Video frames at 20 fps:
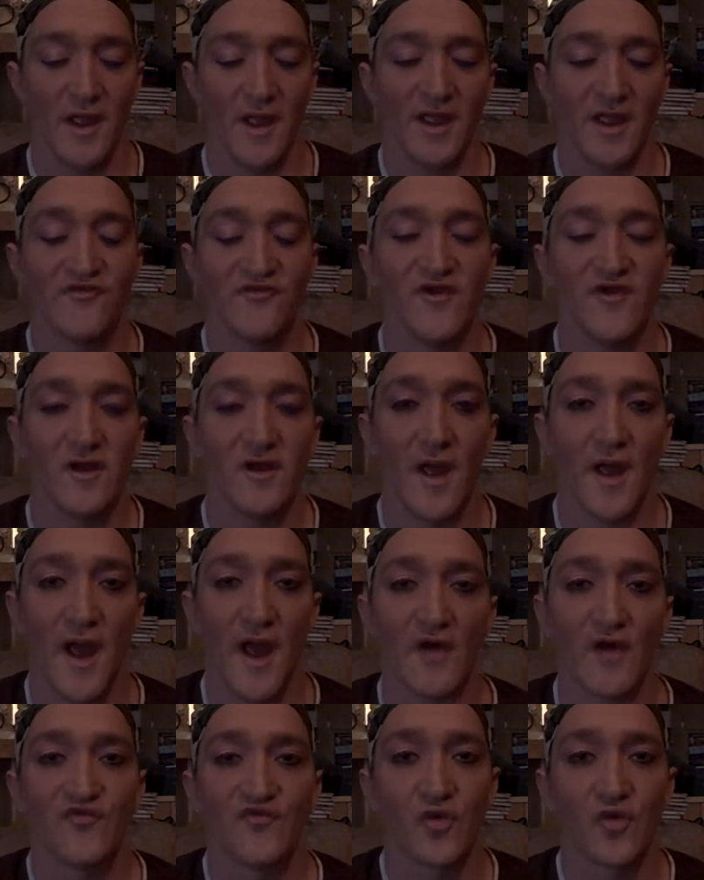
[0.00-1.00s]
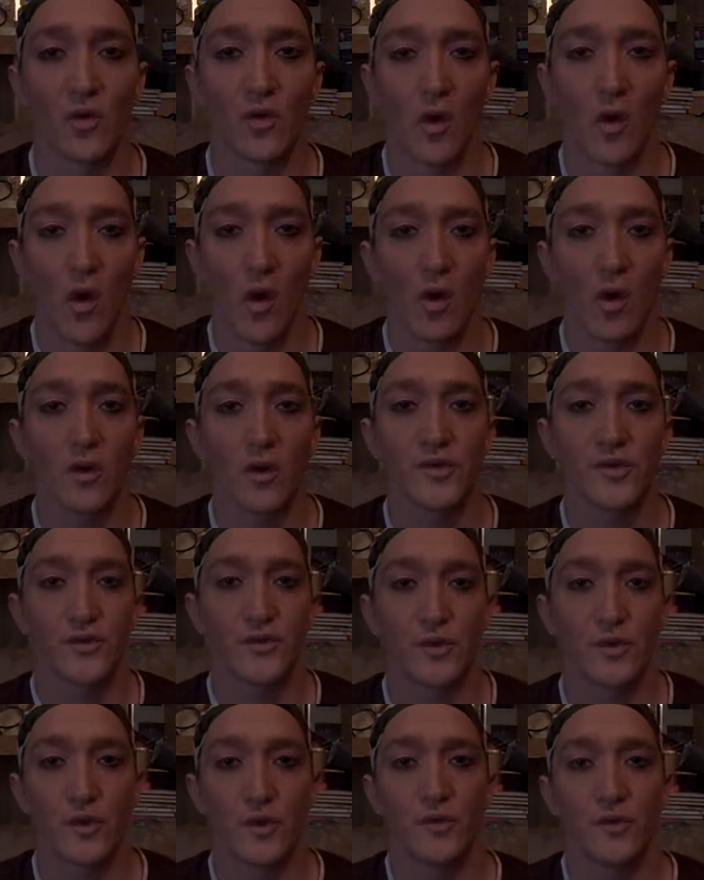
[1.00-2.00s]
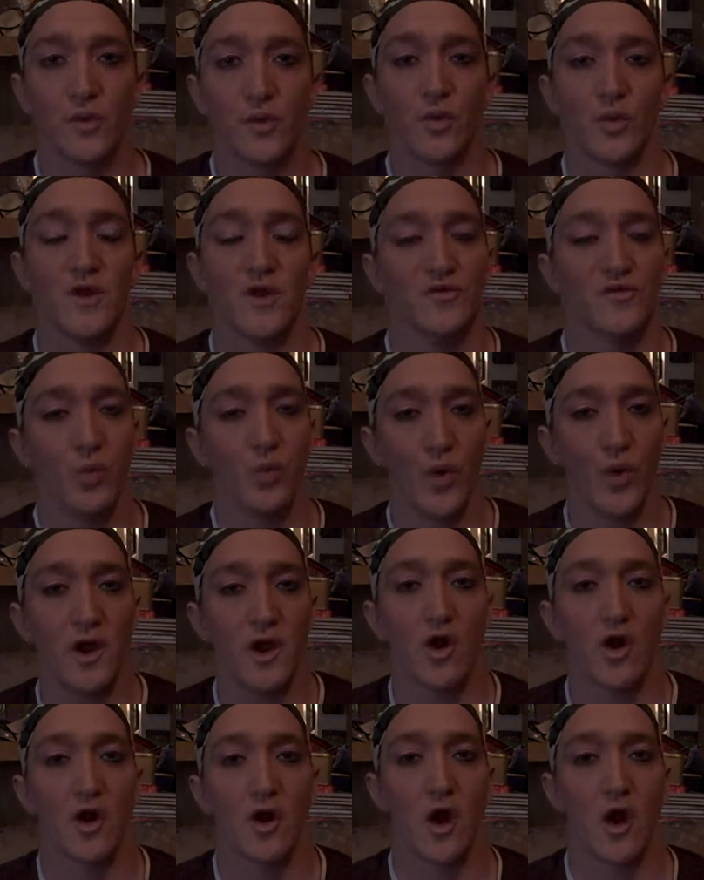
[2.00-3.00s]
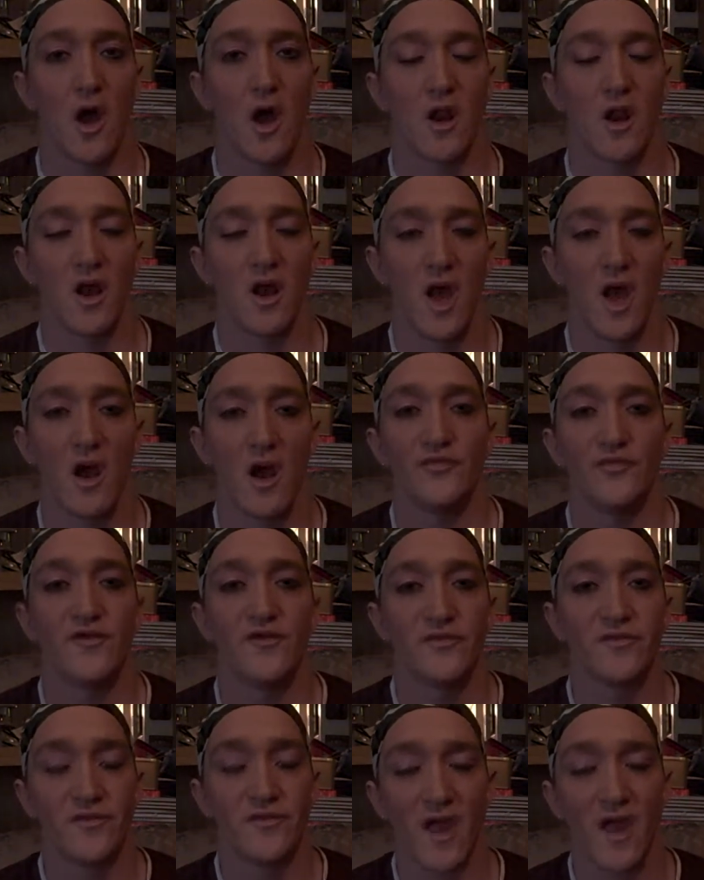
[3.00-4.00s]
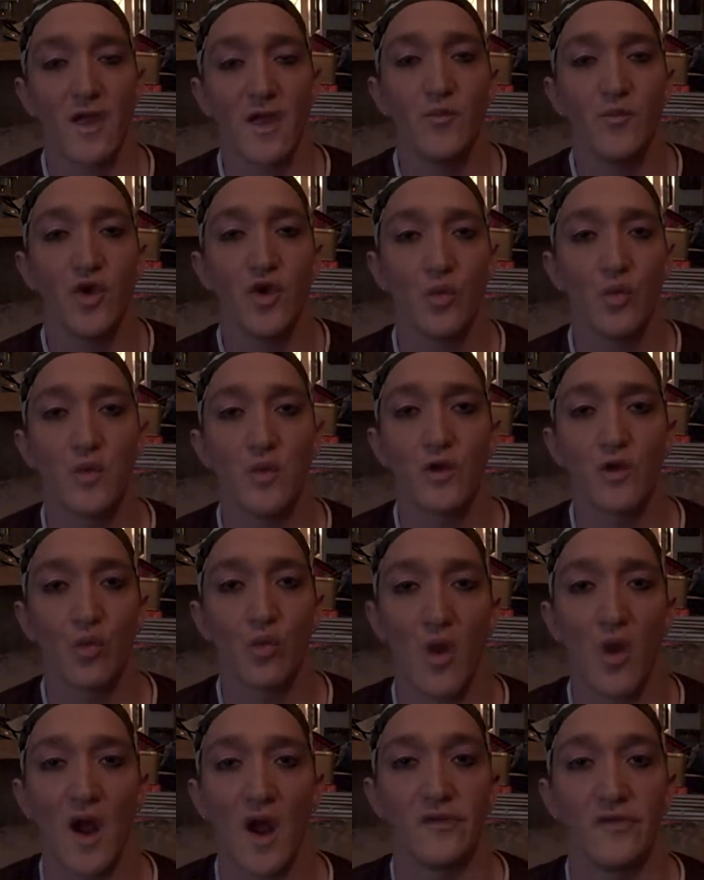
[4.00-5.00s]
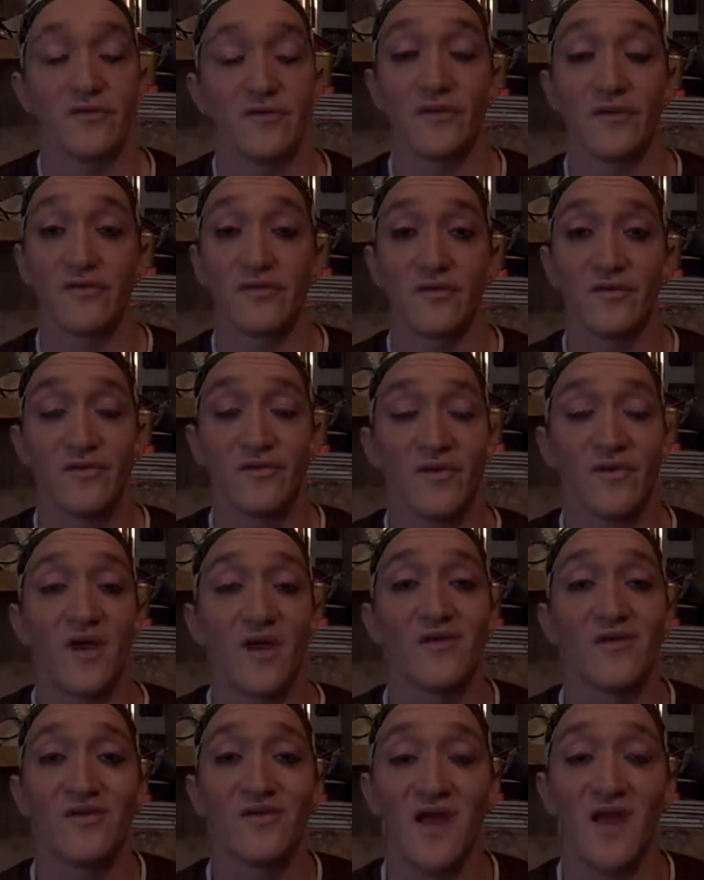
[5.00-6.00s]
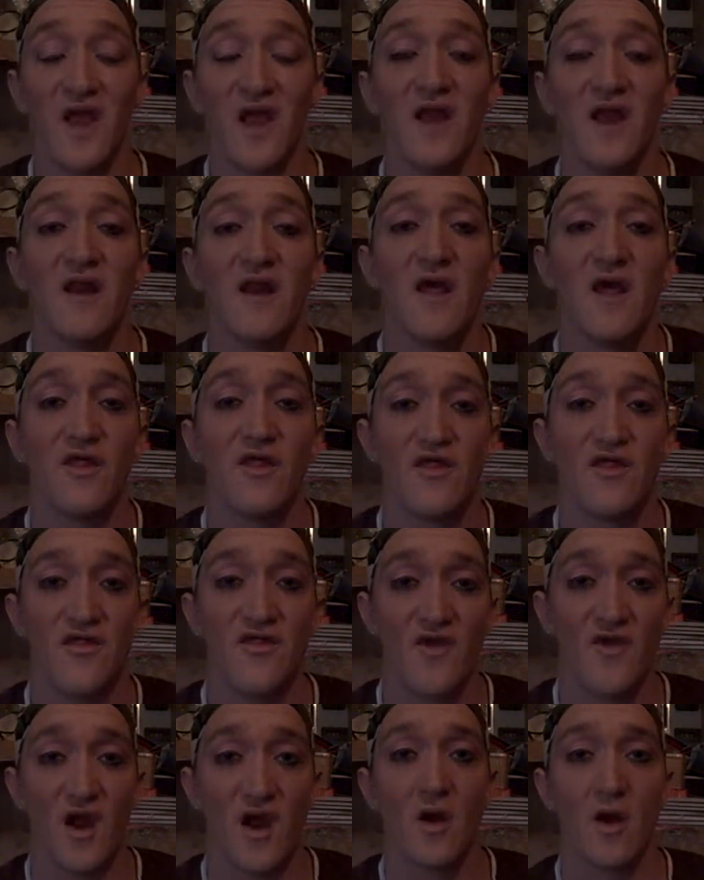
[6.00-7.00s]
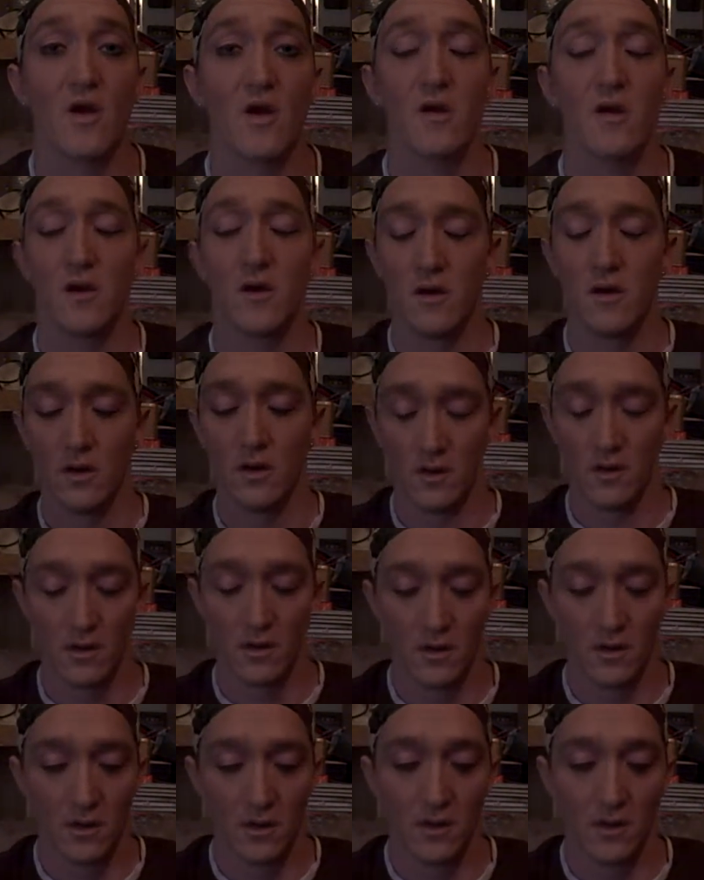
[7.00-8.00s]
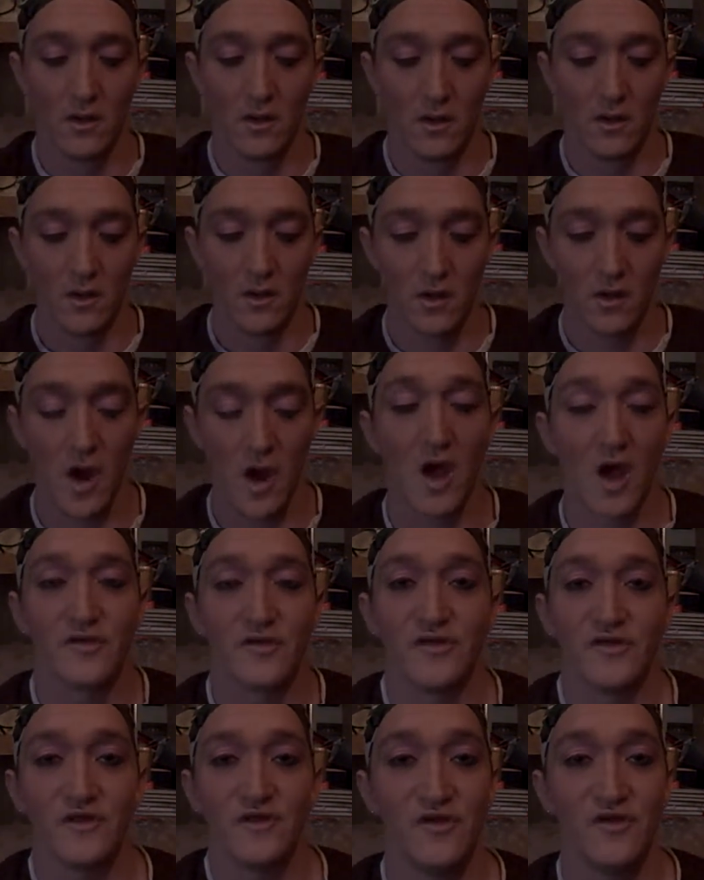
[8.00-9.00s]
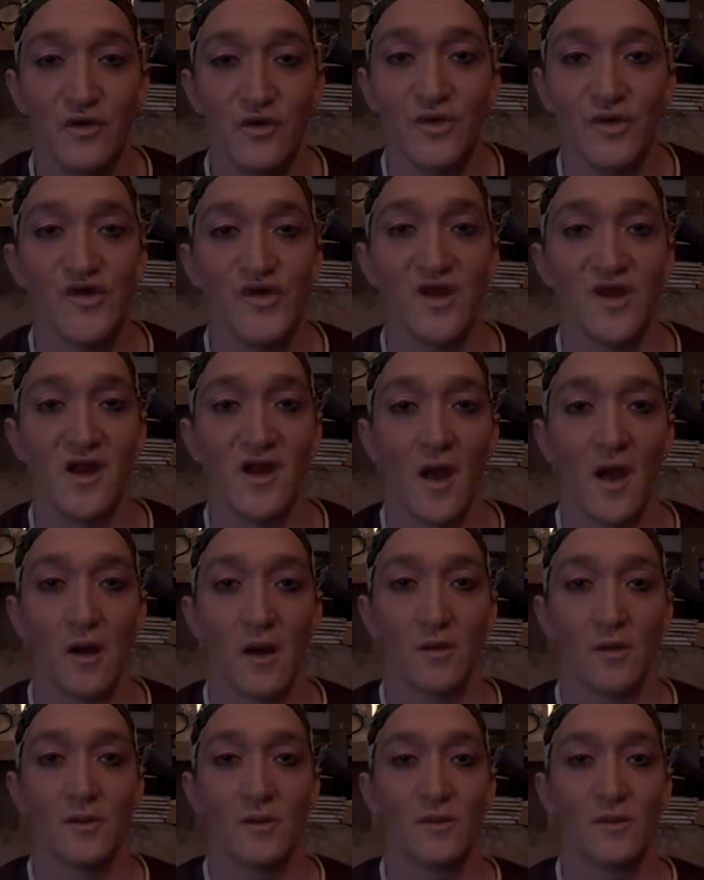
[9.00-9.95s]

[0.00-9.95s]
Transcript: even after our surgeries, we are not allowed the same human rights as it says in their Constitution now.